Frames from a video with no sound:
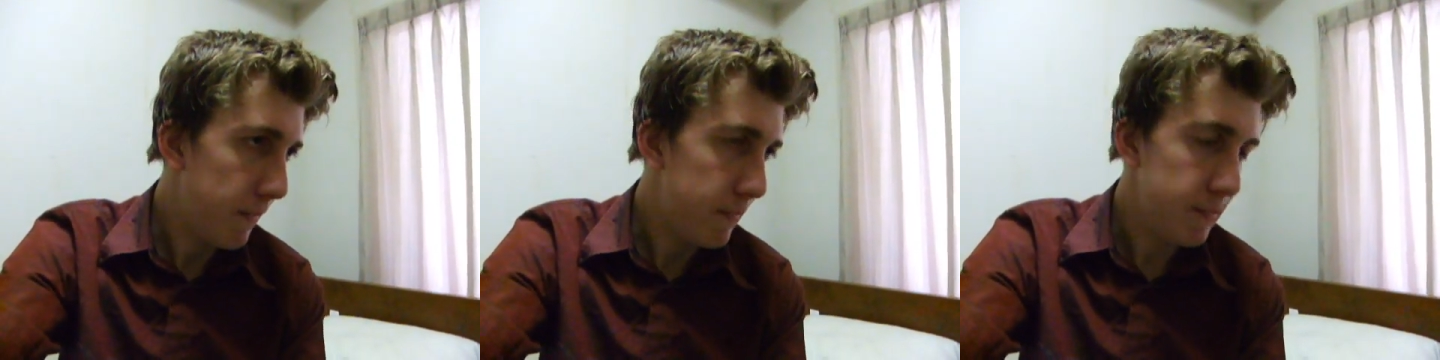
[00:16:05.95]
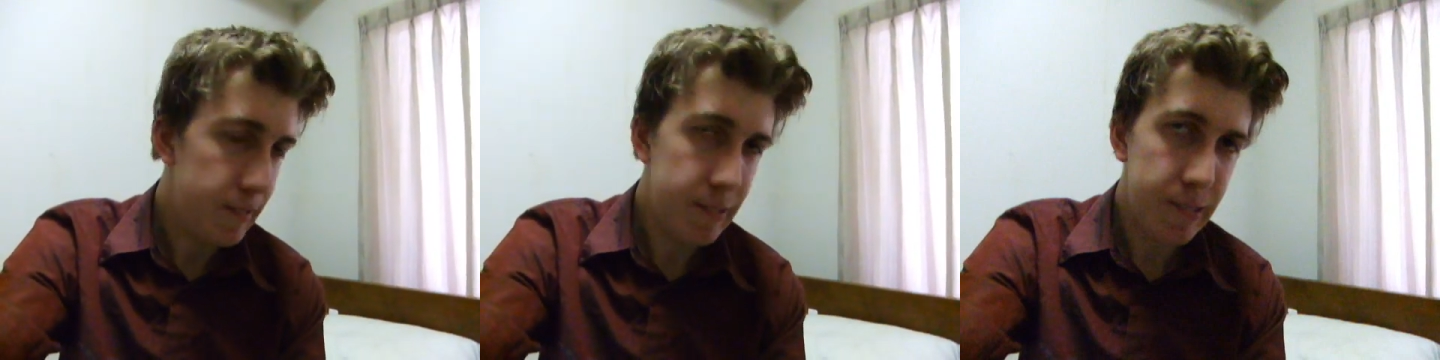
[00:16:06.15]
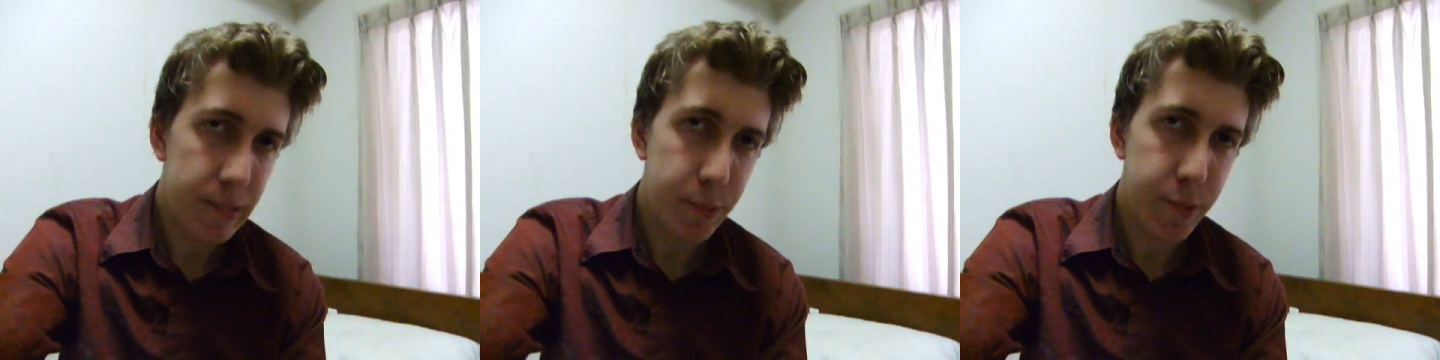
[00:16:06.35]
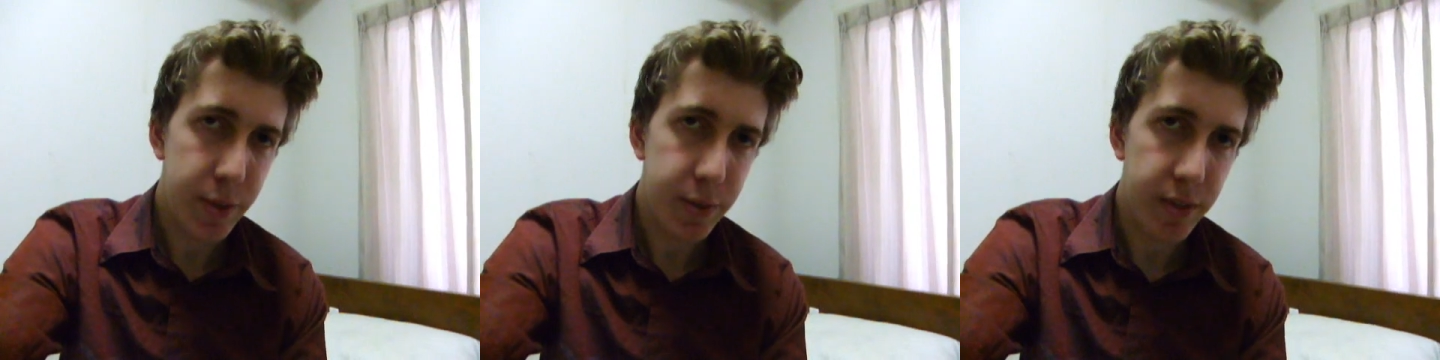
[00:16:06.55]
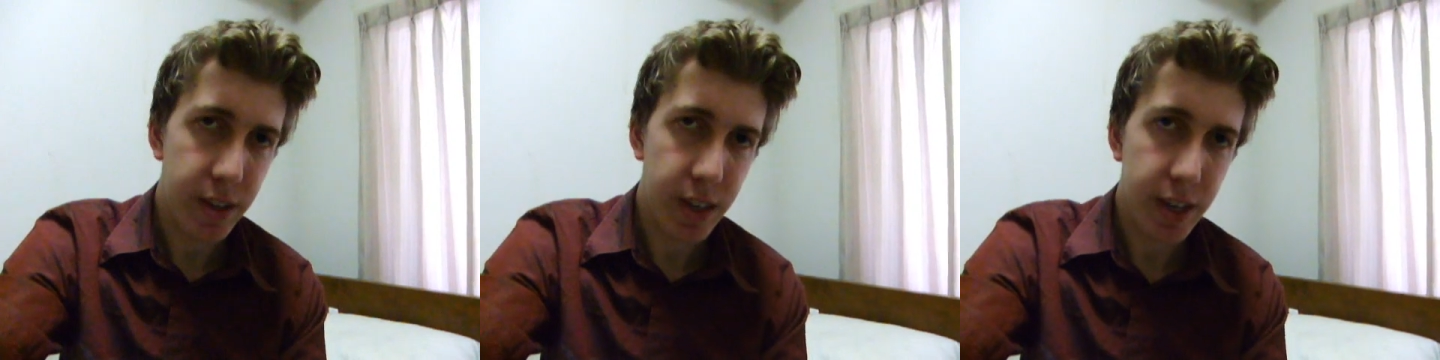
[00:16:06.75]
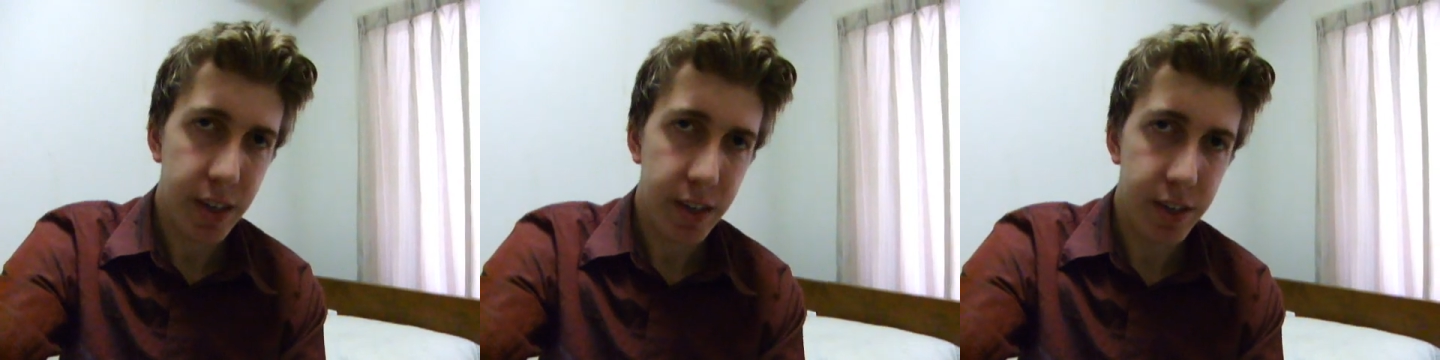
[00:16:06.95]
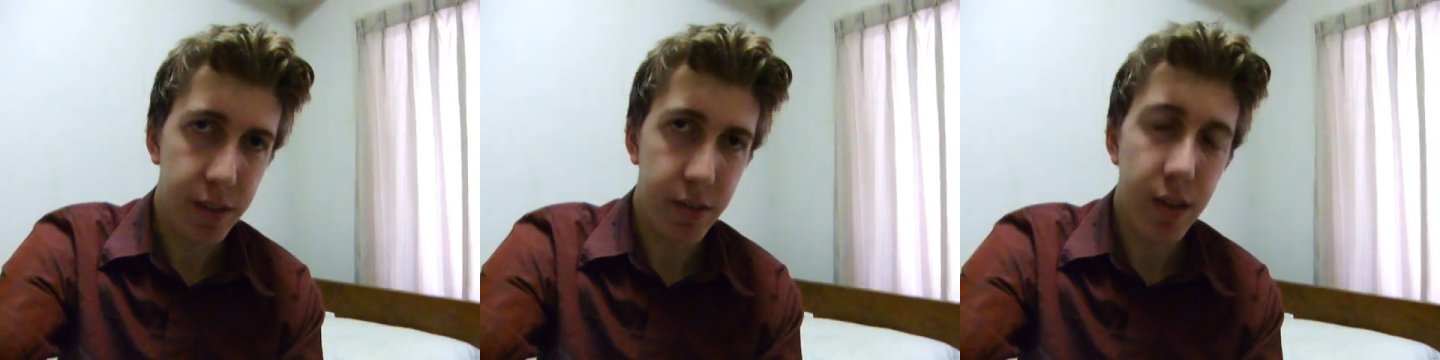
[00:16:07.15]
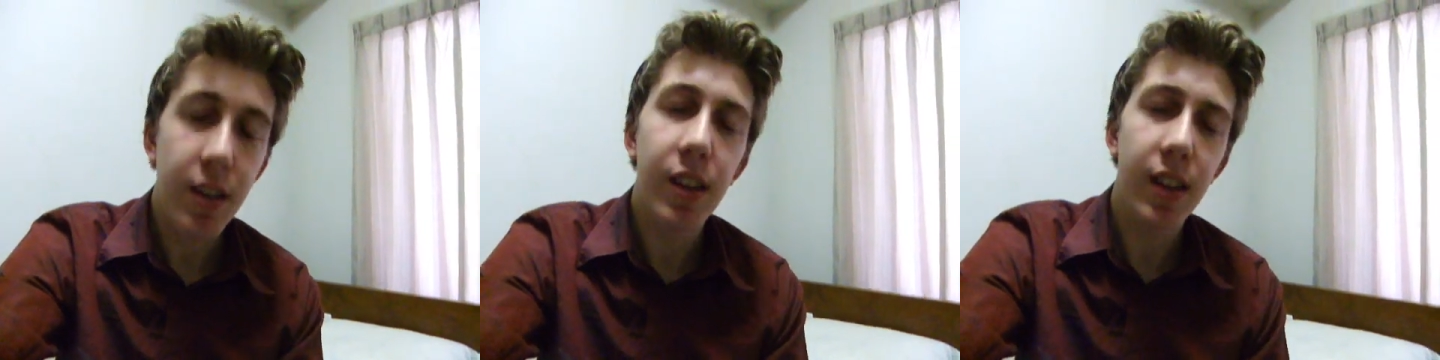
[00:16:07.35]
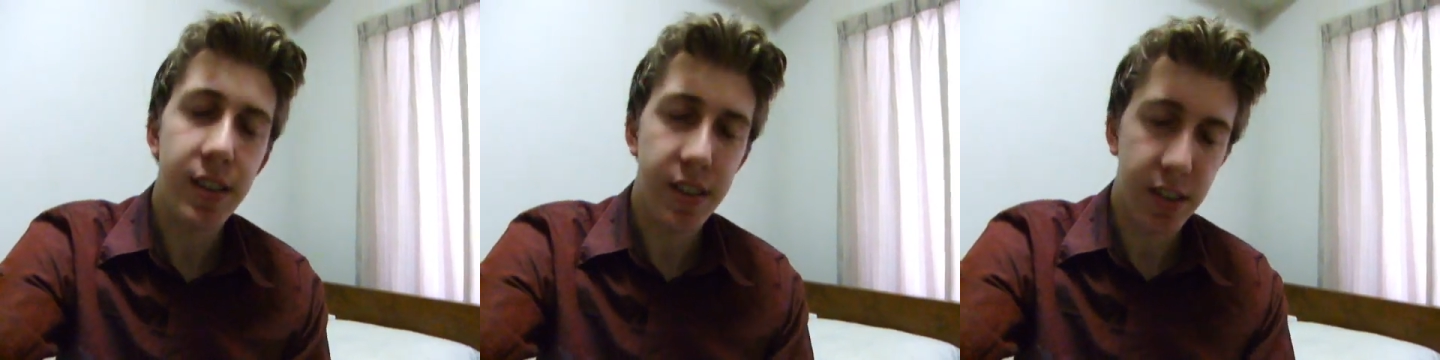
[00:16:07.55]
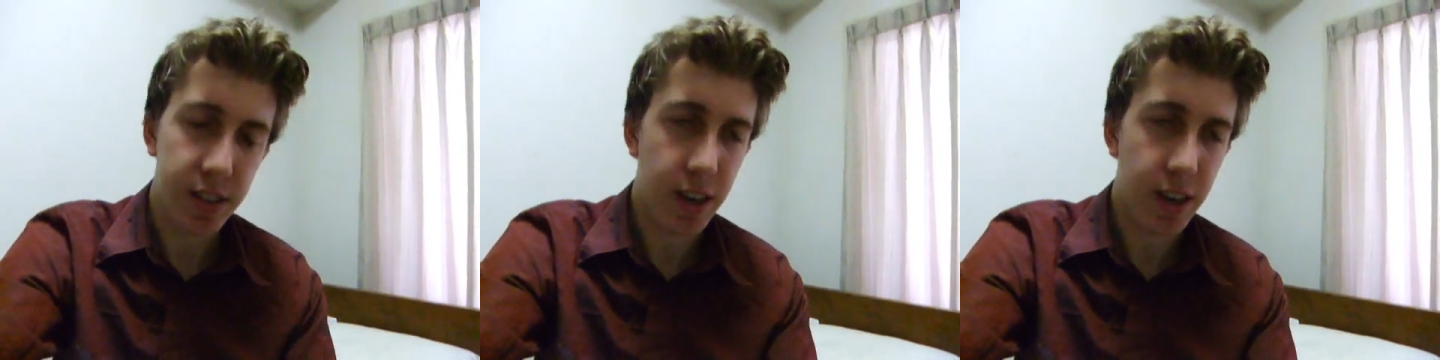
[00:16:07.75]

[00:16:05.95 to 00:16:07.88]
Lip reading: whenever I can do, unless this